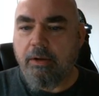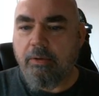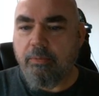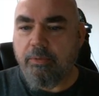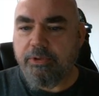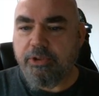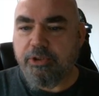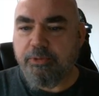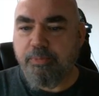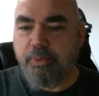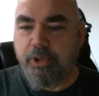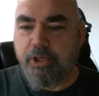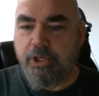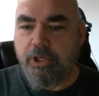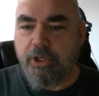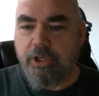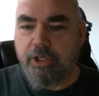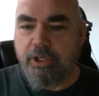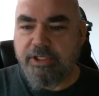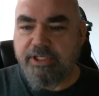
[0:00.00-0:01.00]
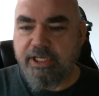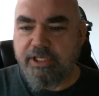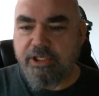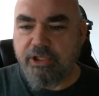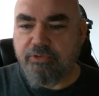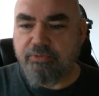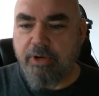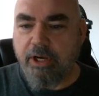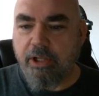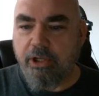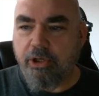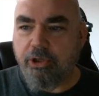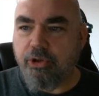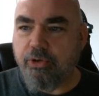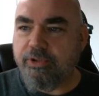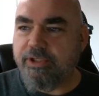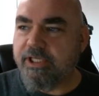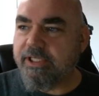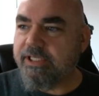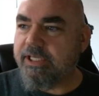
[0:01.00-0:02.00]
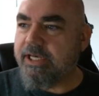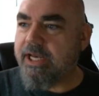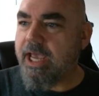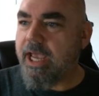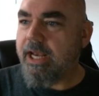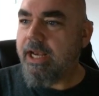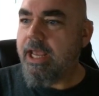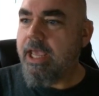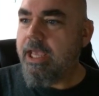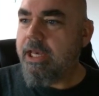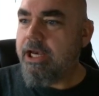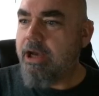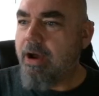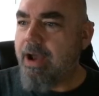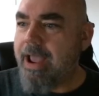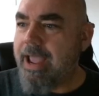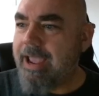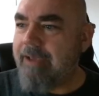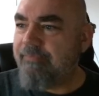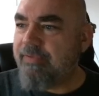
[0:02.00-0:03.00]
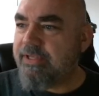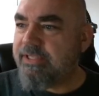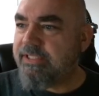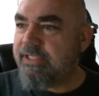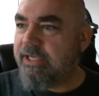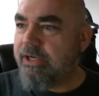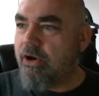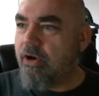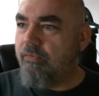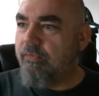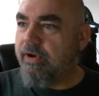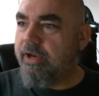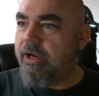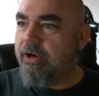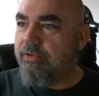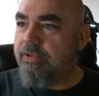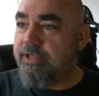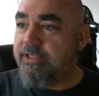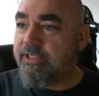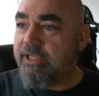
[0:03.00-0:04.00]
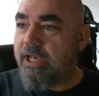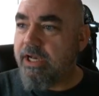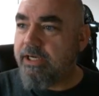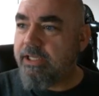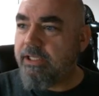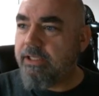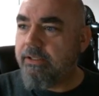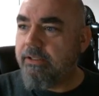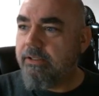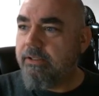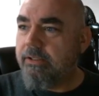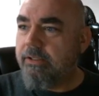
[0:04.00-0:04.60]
which is pretty good. It says it's regularly $269. Now I have this thing over here, this Honey.